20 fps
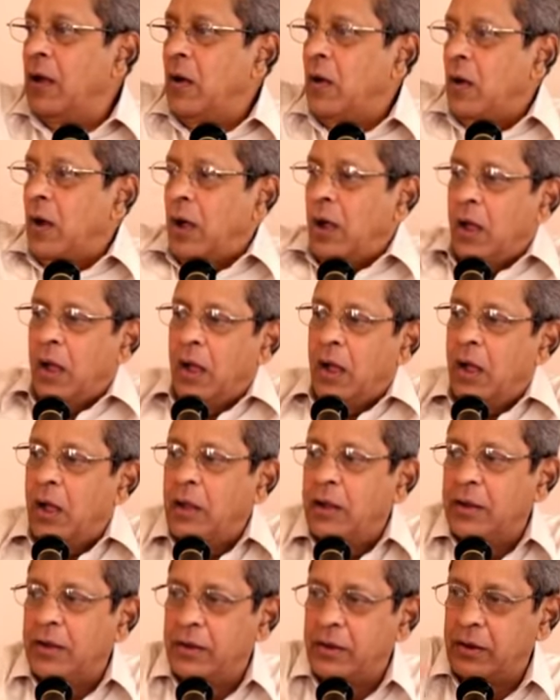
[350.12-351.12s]

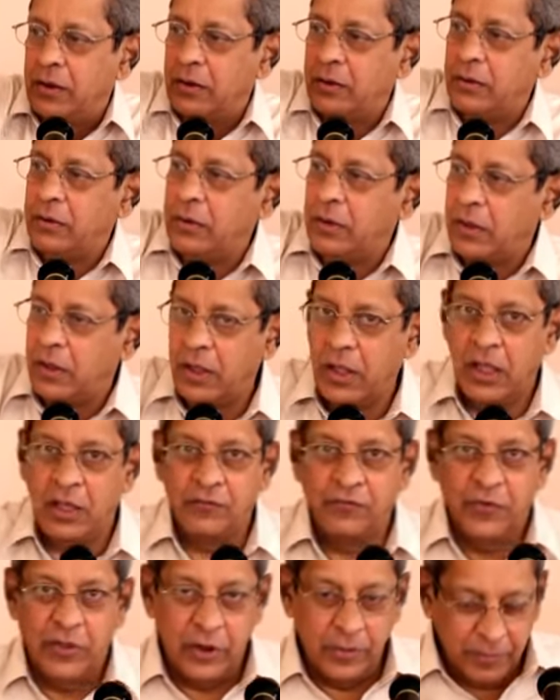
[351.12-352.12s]

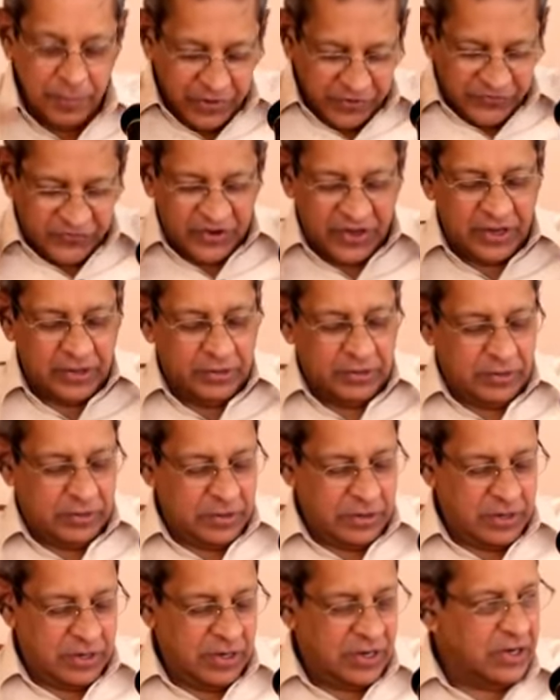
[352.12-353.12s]
A very big chain
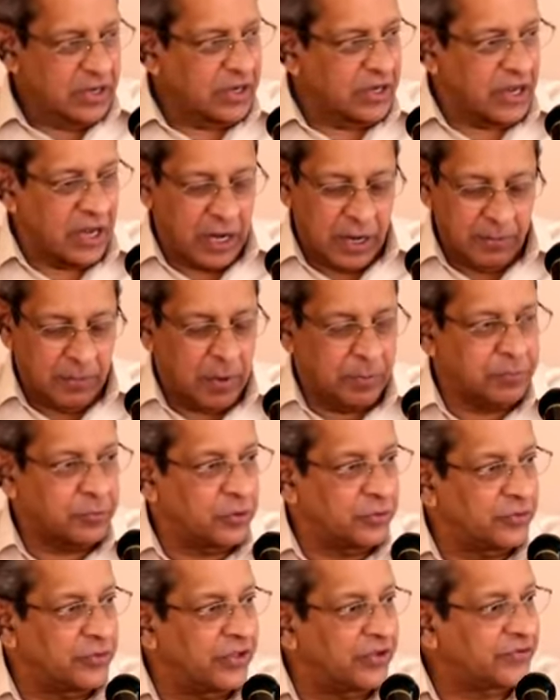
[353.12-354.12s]
came
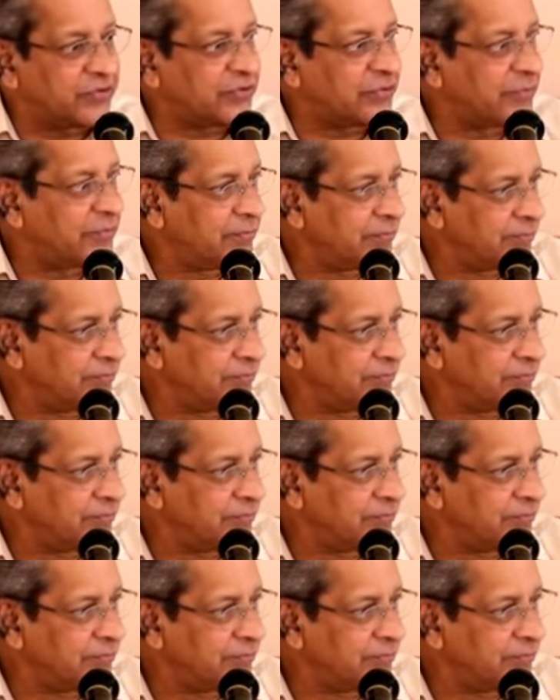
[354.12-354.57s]
up to this.